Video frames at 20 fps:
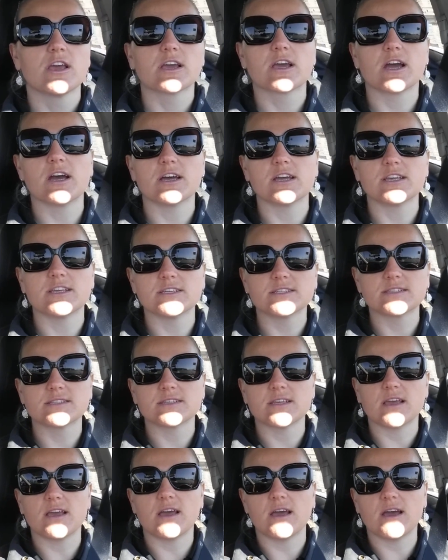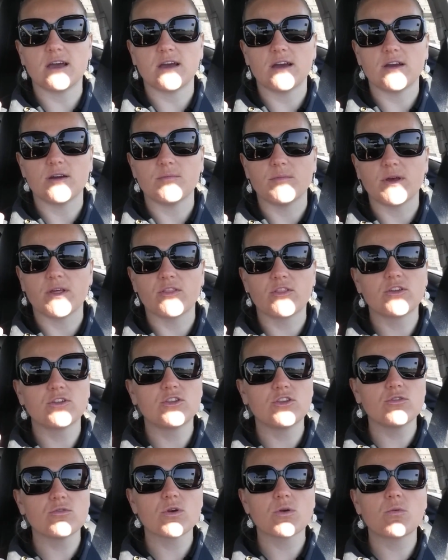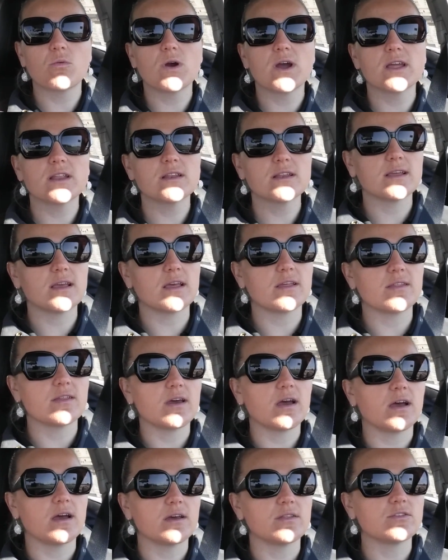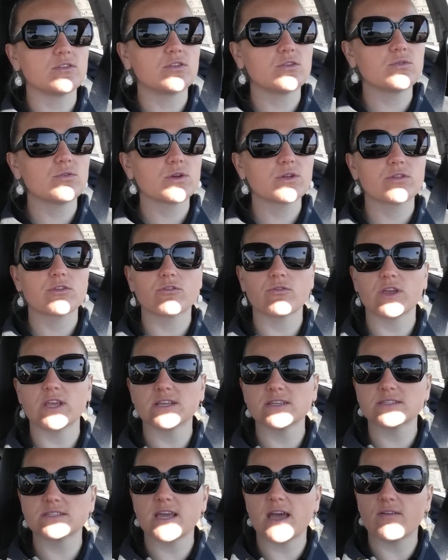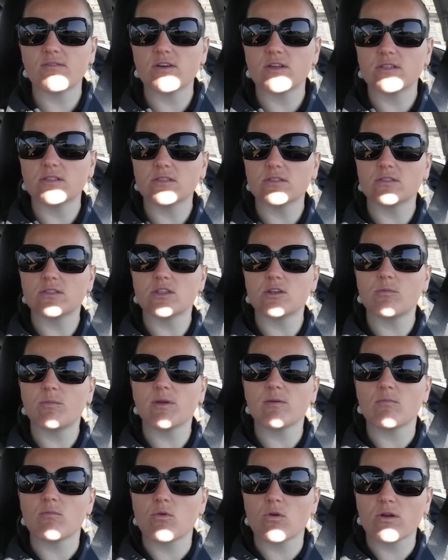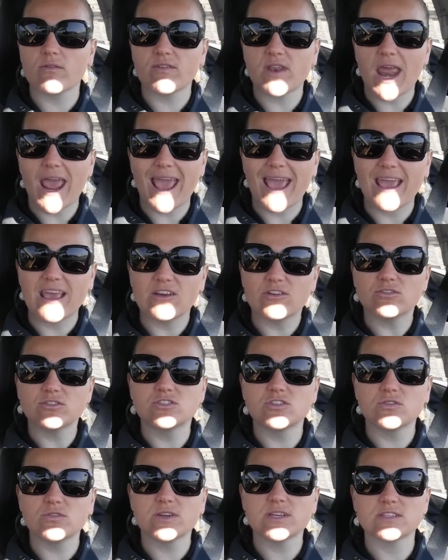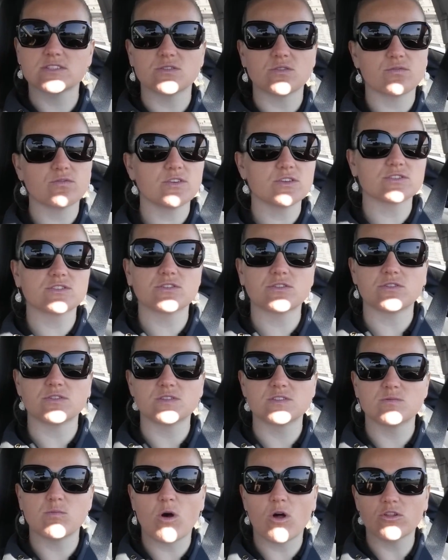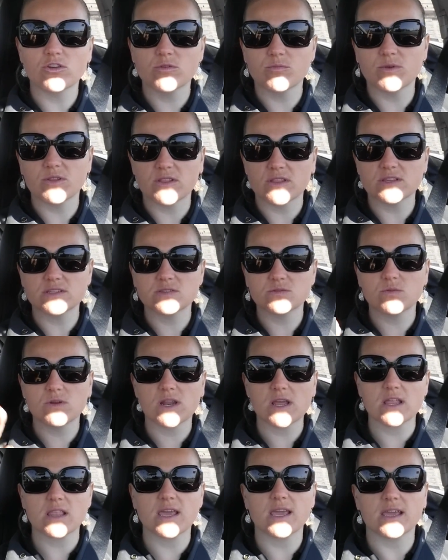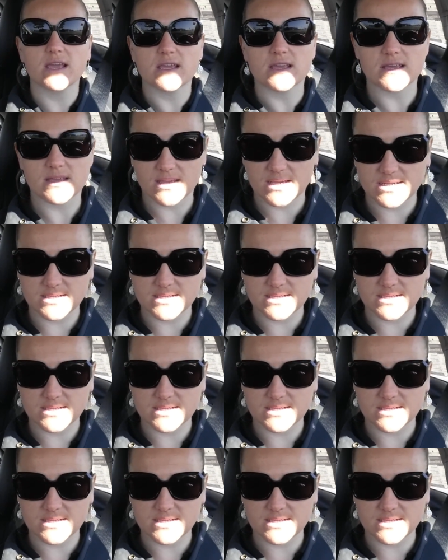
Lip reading: Because the newer one, the newer 3s have a little bit more of an angle to it, so it feels a little smaller, but this one I like.